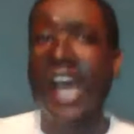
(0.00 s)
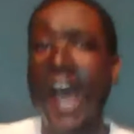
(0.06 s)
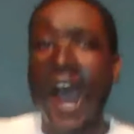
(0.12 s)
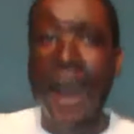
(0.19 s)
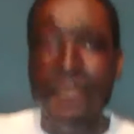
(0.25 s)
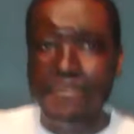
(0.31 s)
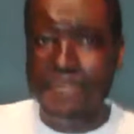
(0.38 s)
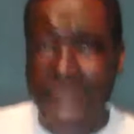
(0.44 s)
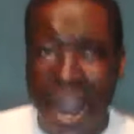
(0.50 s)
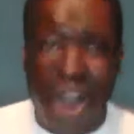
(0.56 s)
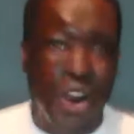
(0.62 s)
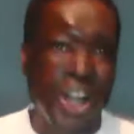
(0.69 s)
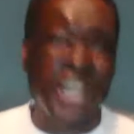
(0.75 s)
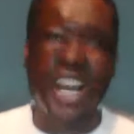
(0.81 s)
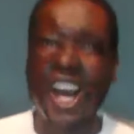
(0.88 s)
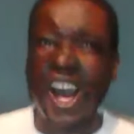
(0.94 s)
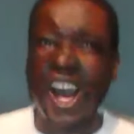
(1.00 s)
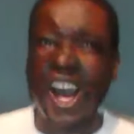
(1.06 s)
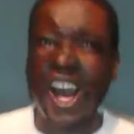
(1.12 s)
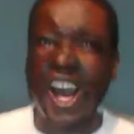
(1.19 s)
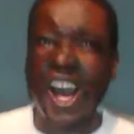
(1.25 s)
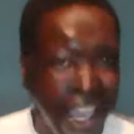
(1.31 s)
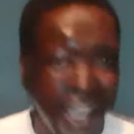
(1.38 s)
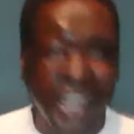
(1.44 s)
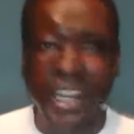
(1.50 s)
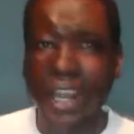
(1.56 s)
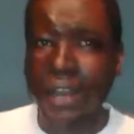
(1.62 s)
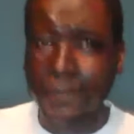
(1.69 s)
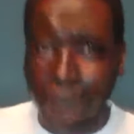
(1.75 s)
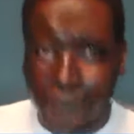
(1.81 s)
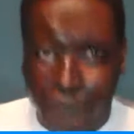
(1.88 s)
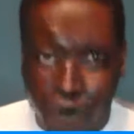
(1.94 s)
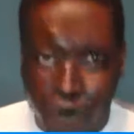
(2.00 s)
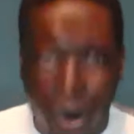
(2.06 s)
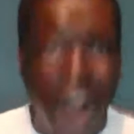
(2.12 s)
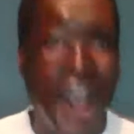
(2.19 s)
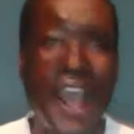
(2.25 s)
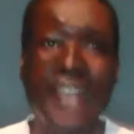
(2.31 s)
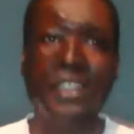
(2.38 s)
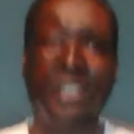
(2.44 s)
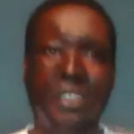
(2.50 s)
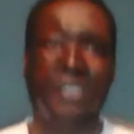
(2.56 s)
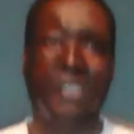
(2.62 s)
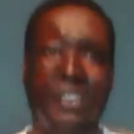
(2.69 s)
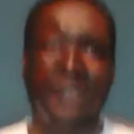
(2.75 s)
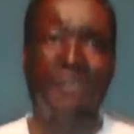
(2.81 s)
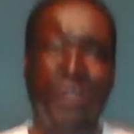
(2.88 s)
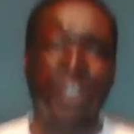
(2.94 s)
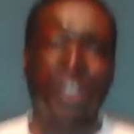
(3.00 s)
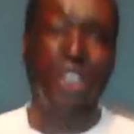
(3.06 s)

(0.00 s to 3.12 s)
America, England, France,